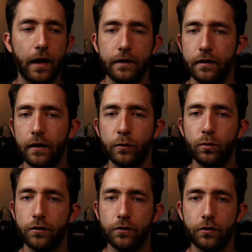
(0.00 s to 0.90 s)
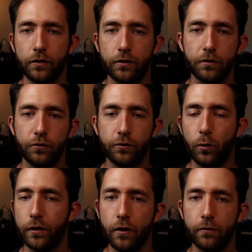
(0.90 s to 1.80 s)
That day was just
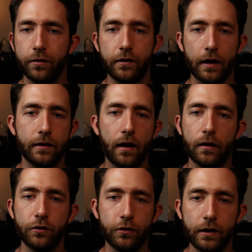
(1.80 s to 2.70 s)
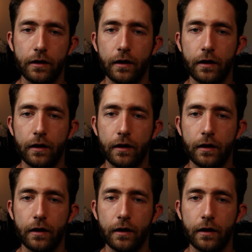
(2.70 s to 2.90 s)
showing off the technology,